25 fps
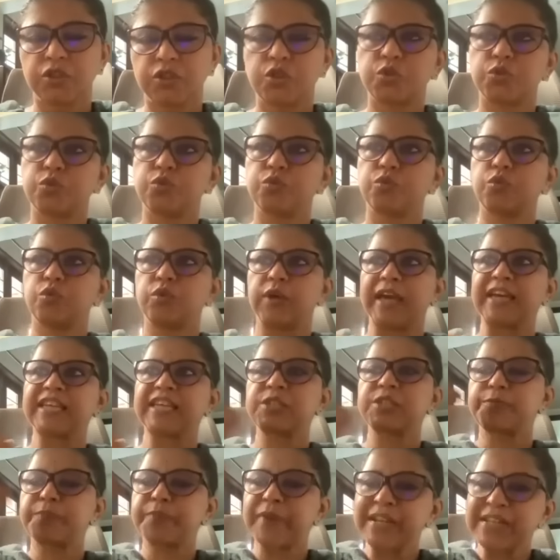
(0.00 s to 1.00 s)
to
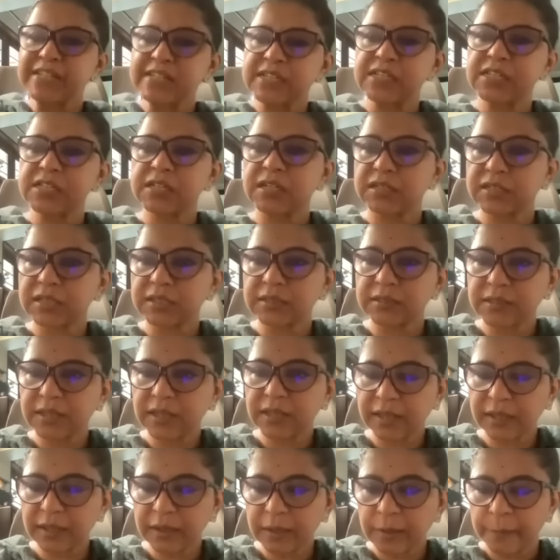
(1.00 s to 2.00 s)
express a certain
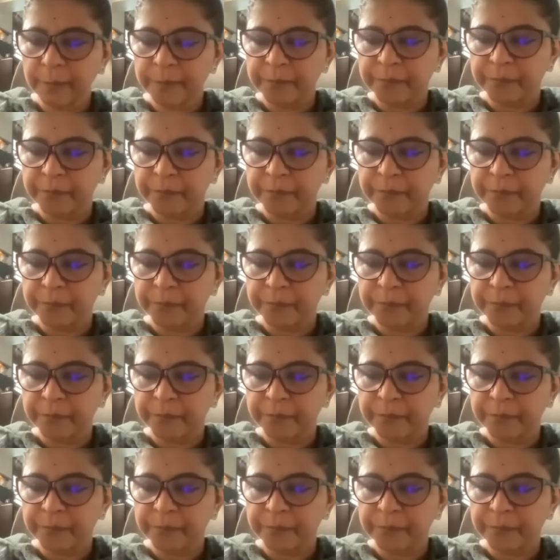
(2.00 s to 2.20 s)
thing